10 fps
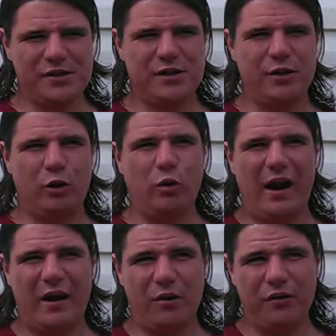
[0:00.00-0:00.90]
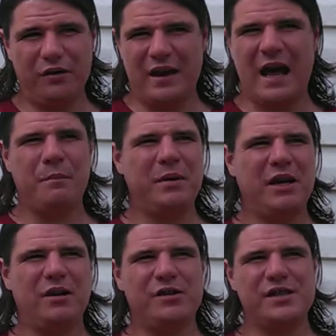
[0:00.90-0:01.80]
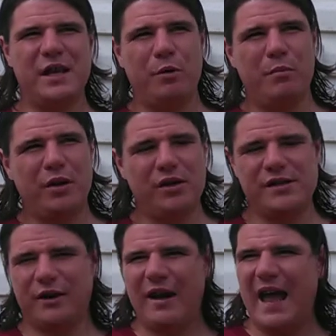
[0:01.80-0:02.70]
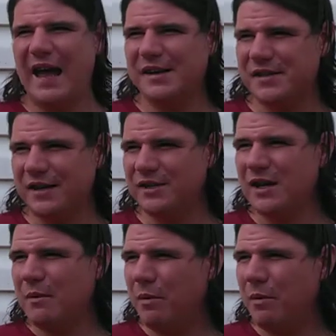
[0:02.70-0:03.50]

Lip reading: to the ground, not because they were military assets,